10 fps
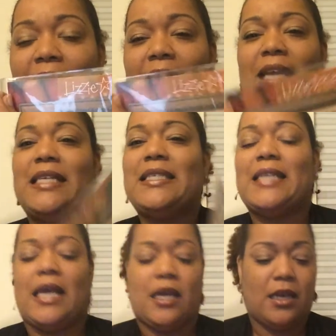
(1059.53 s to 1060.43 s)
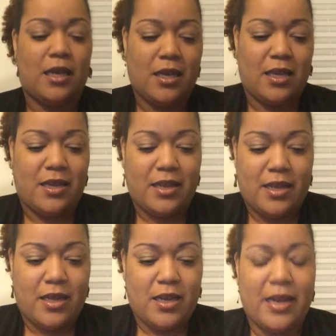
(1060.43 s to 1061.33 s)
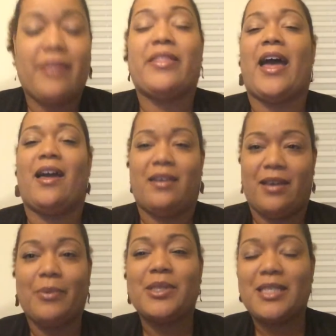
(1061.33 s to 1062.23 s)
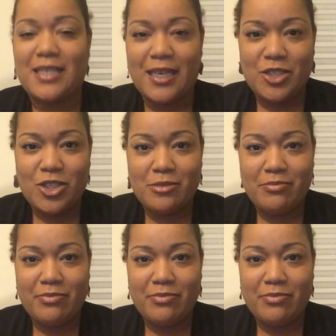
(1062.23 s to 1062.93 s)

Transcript: And he said, now that I would stitch.